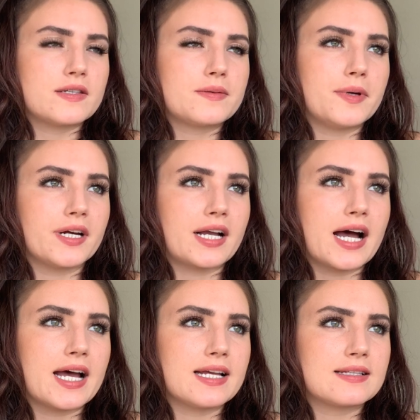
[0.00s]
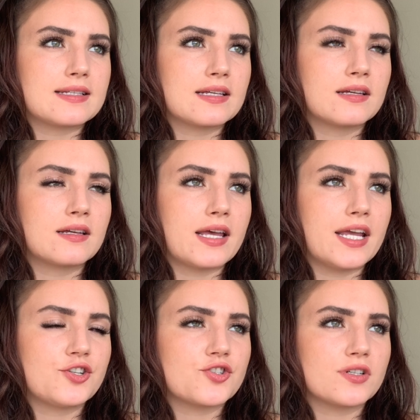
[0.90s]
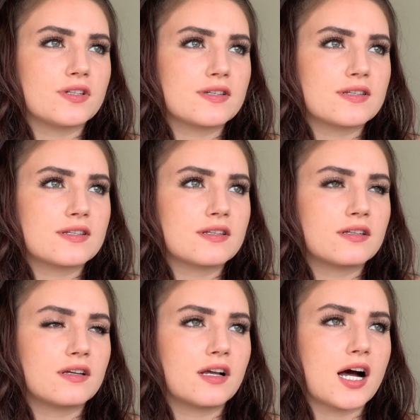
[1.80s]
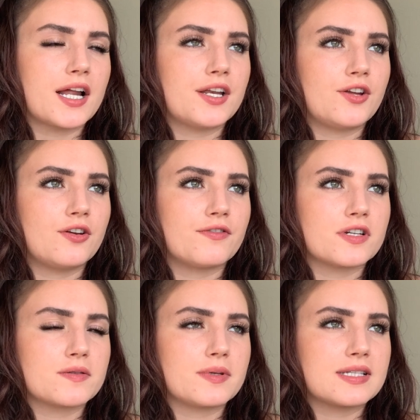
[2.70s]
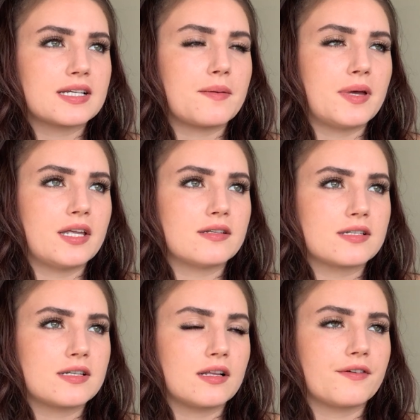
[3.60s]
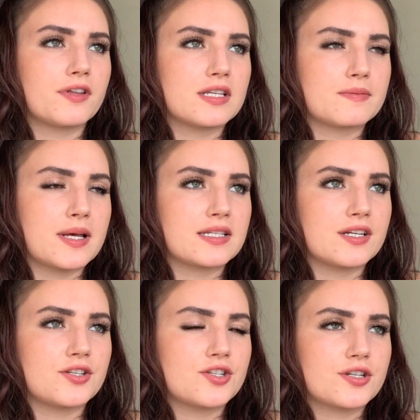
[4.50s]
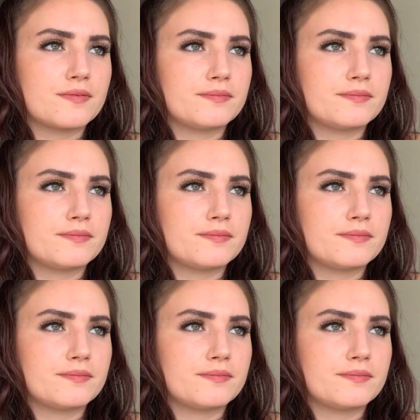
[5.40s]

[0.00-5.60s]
Spirit guides, angels, God and the universe, please come in to deliver this message.